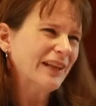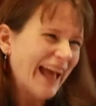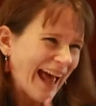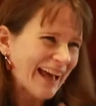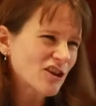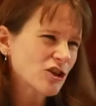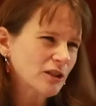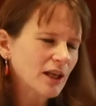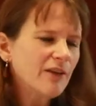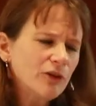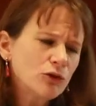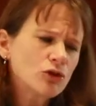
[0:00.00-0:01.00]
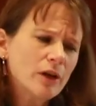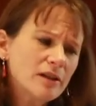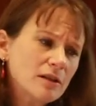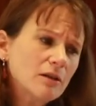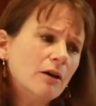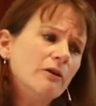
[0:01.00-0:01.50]
but actually, if you
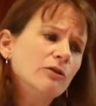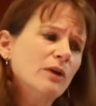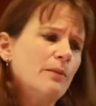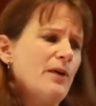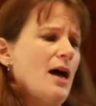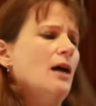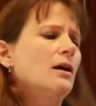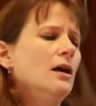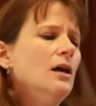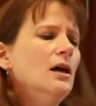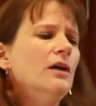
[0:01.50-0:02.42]
trace it all the way back,